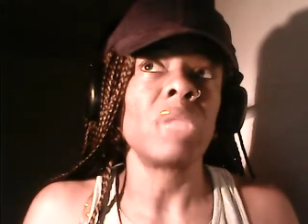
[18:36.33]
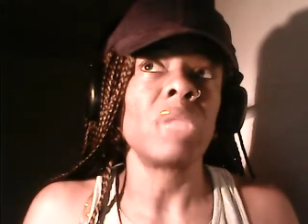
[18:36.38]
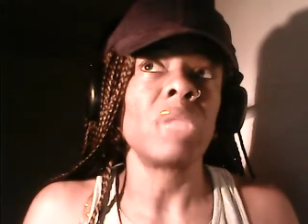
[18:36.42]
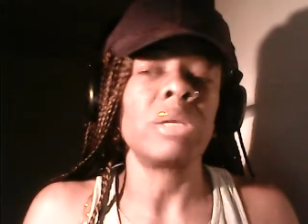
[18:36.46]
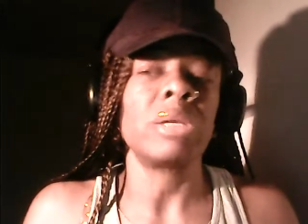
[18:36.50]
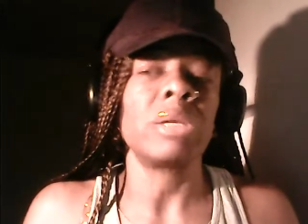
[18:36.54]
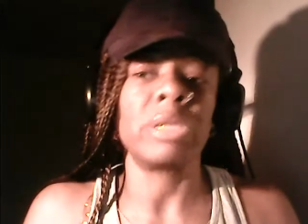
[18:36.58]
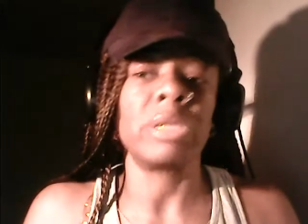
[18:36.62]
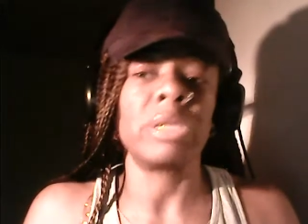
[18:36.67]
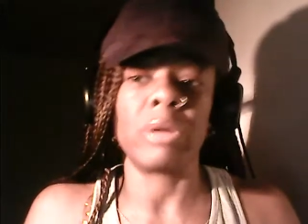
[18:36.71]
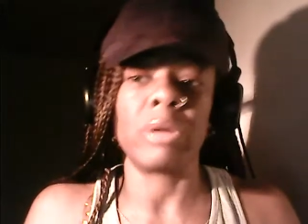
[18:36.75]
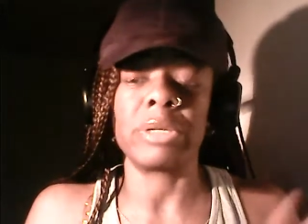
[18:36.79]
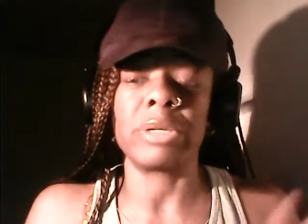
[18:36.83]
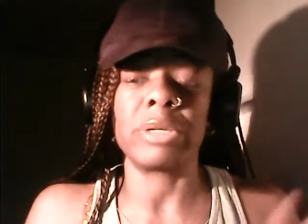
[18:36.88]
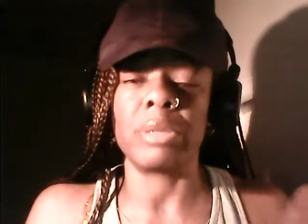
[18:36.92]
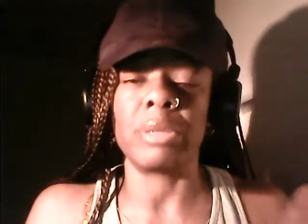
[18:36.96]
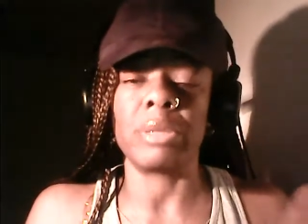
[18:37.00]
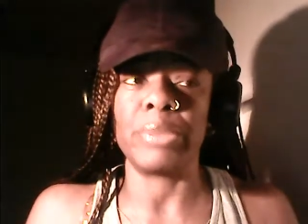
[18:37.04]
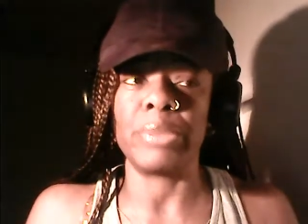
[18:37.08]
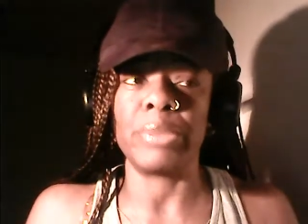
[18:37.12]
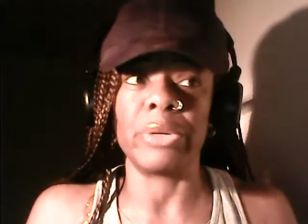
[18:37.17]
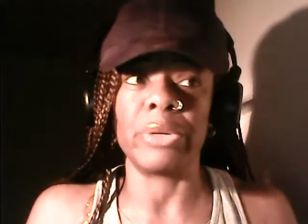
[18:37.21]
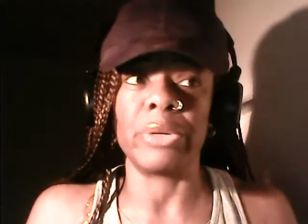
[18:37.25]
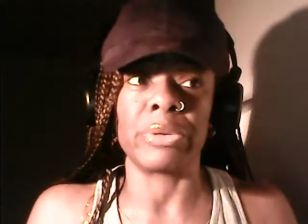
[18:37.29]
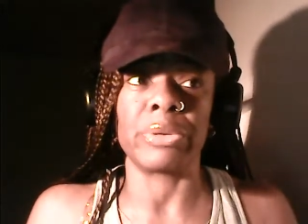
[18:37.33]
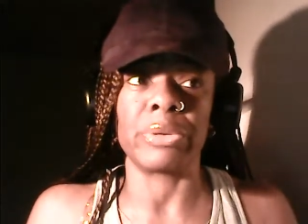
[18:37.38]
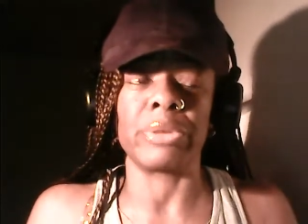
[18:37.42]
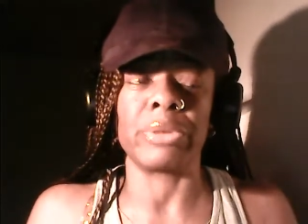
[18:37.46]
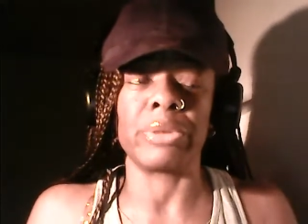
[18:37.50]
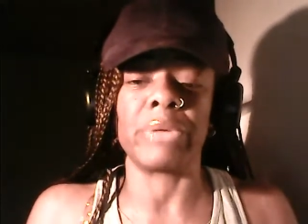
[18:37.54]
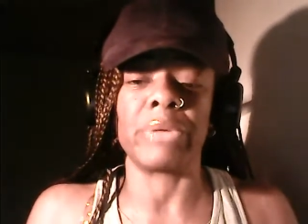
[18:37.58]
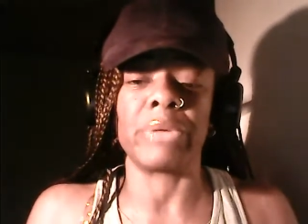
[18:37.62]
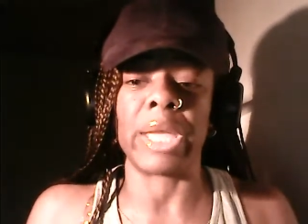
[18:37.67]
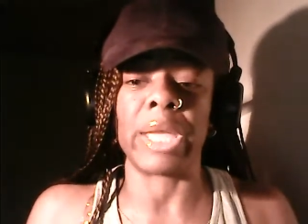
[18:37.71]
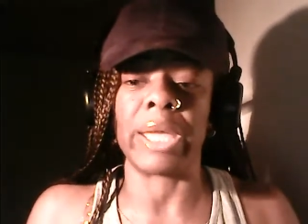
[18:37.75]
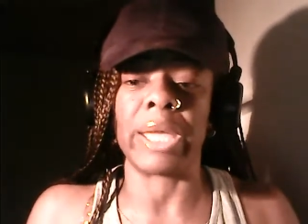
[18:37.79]
get on the
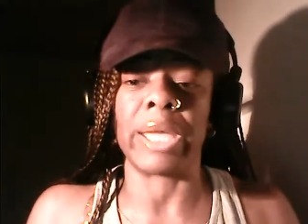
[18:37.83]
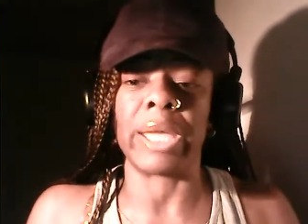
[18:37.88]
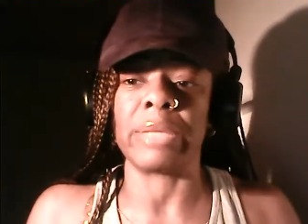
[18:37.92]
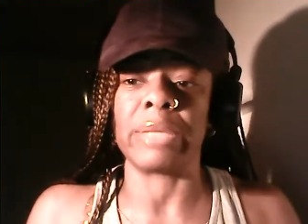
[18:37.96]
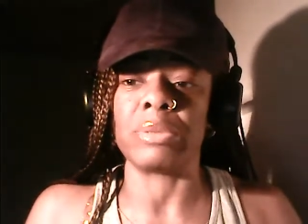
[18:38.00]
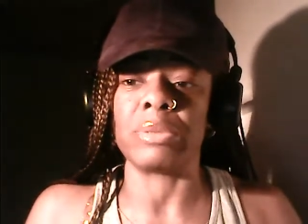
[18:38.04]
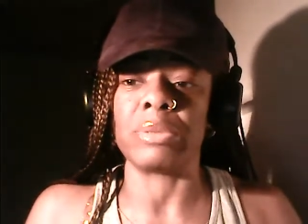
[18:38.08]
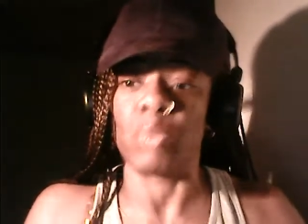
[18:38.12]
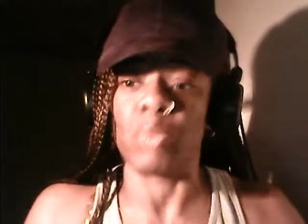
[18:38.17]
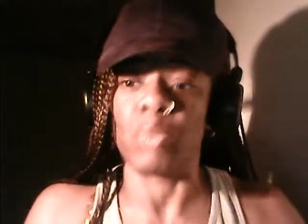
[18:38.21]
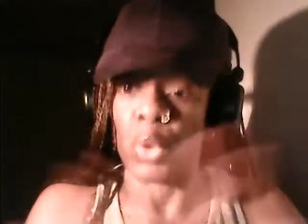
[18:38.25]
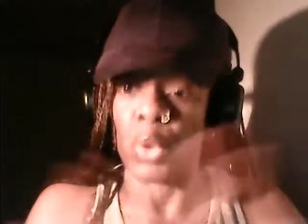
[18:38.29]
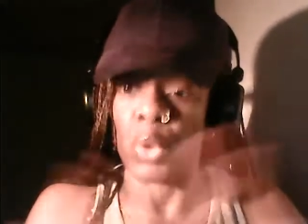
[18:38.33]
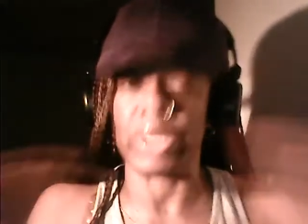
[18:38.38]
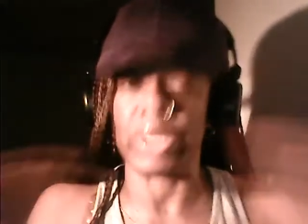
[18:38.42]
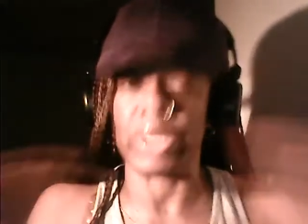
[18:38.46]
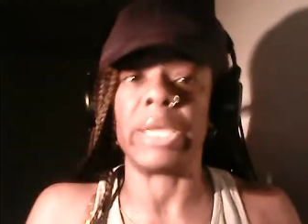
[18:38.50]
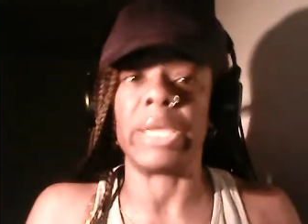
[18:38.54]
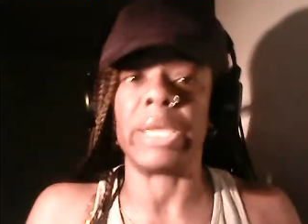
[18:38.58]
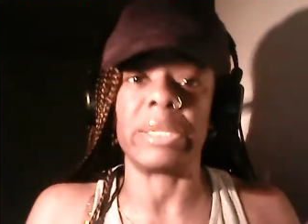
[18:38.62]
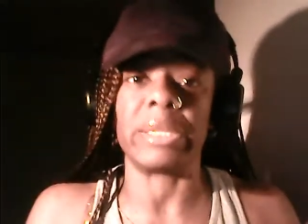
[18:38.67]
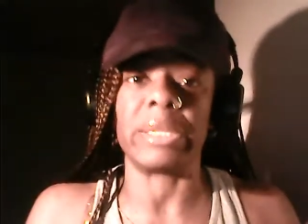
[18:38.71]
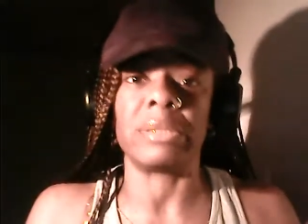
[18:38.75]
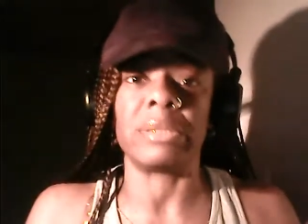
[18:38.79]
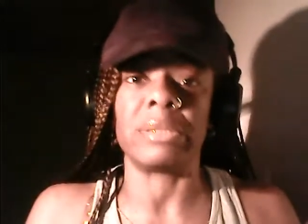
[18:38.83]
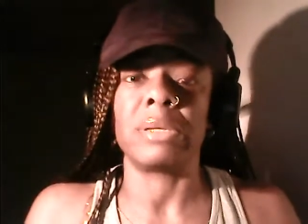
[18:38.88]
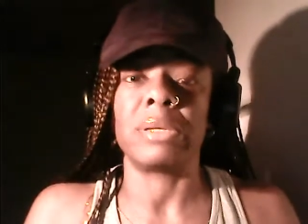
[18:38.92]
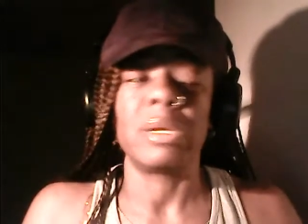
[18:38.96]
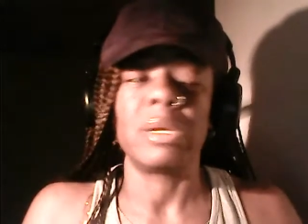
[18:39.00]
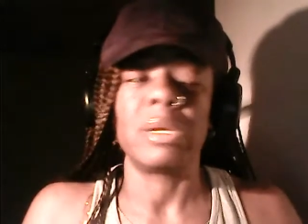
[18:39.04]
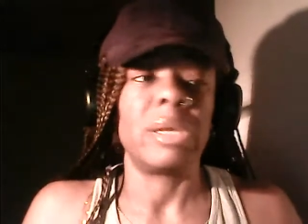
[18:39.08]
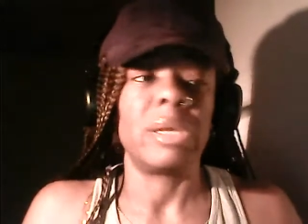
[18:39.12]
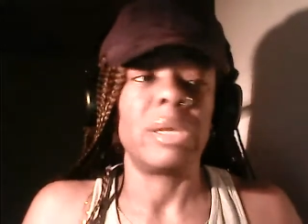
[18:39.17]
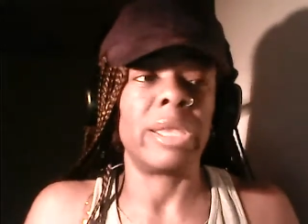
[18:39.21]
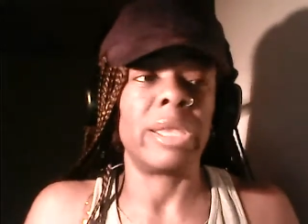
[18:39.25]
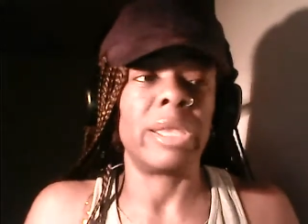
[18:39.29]
computer and work it
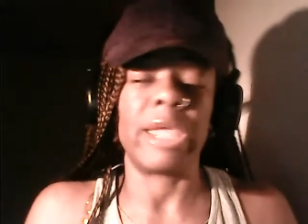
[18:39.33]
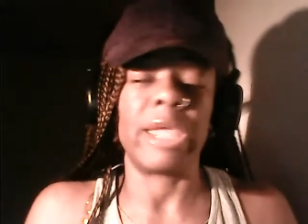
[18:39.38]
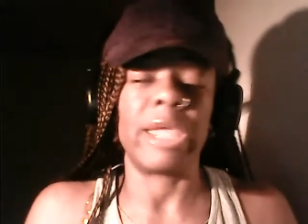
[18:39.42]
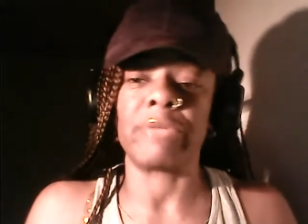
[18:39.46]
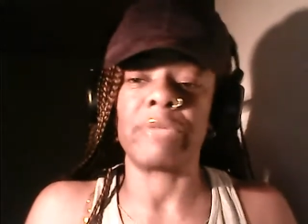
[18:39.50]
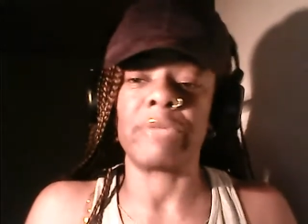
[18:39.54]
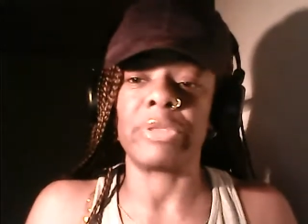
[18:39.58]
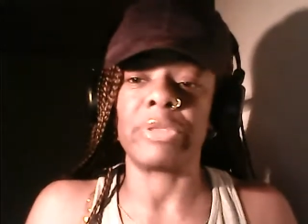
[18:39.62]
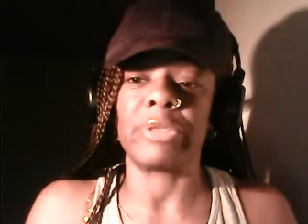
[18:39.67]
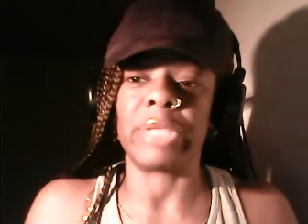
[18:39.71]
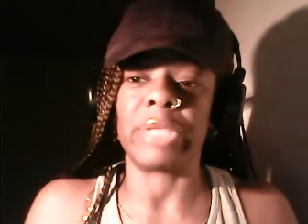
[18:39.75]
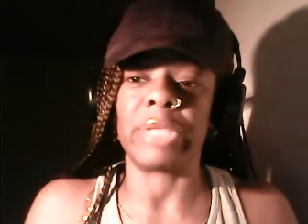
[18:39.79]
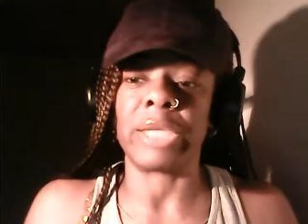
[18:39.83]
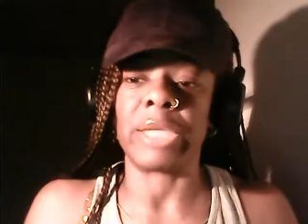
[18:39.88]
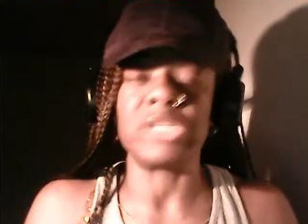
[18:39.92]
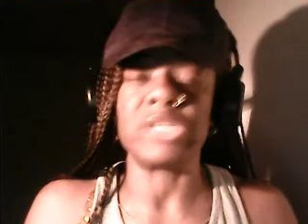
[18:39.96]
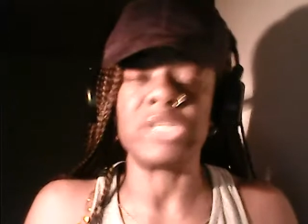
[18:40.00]
and everything.